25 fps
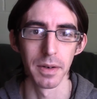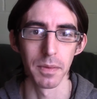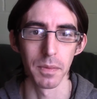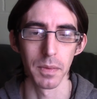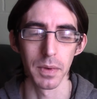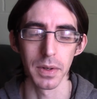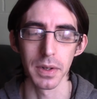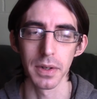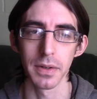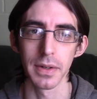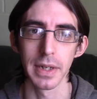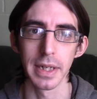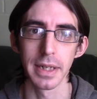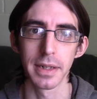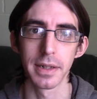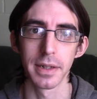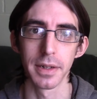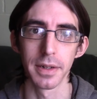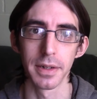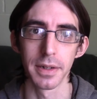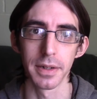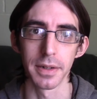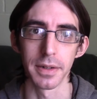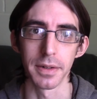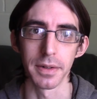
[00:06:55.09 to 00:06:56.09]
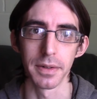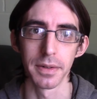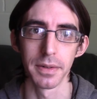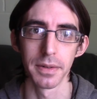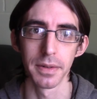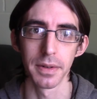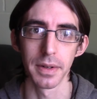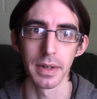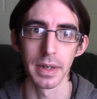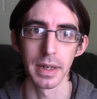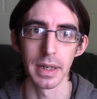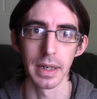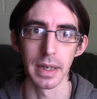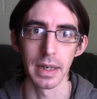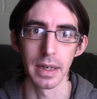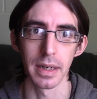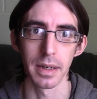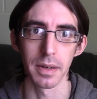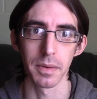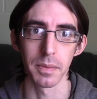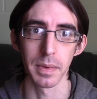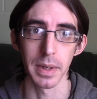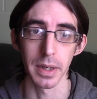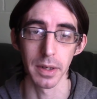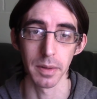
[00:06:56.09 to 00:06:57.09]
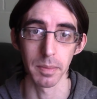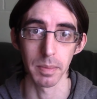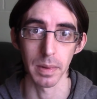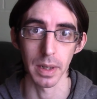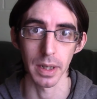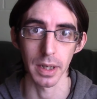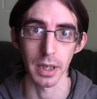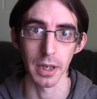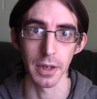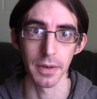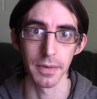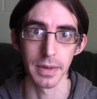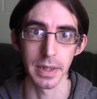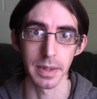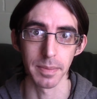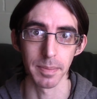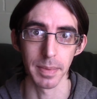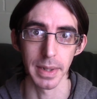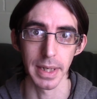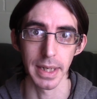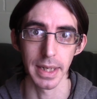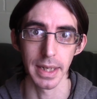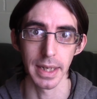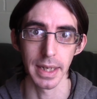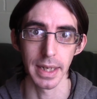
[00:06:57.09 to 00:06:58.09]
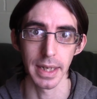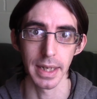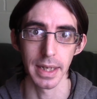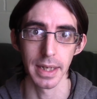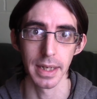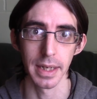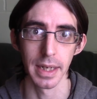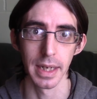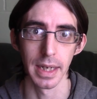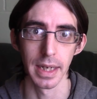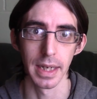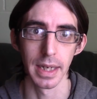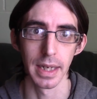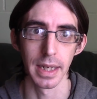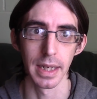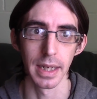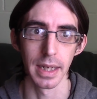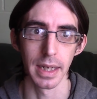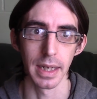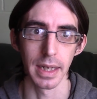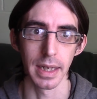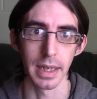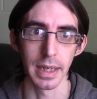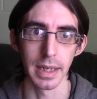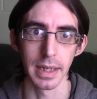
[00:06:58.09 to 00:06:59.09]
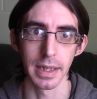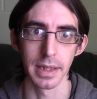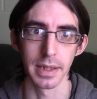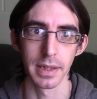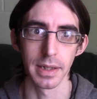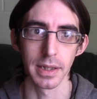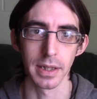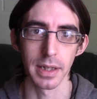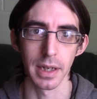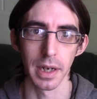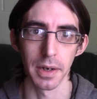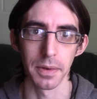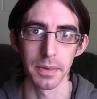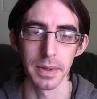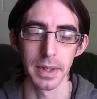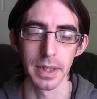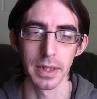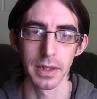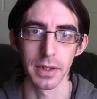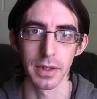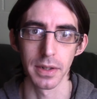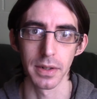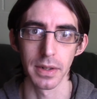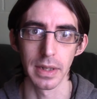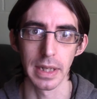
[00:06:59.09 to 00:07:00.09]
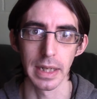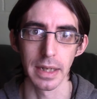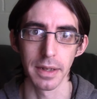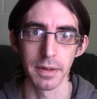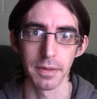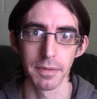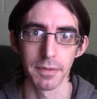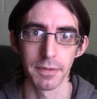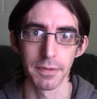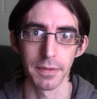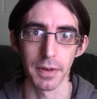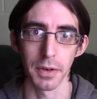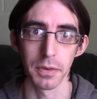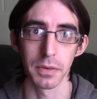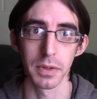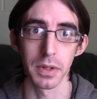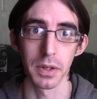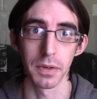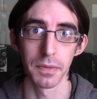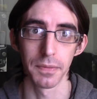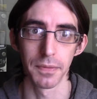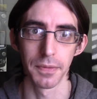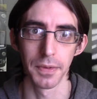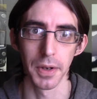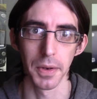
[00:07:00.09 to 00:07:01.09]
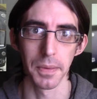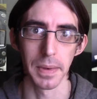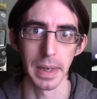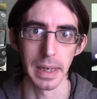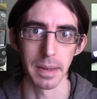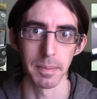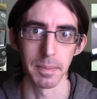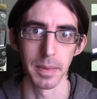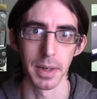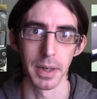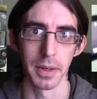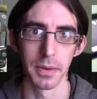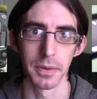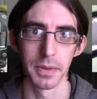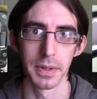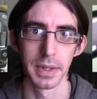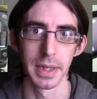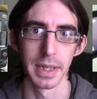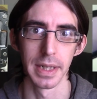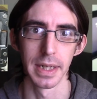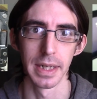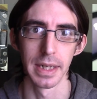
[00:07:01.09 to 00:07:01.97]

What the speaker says: What you need to do when you plug a USB in is go into the photo viewing mode.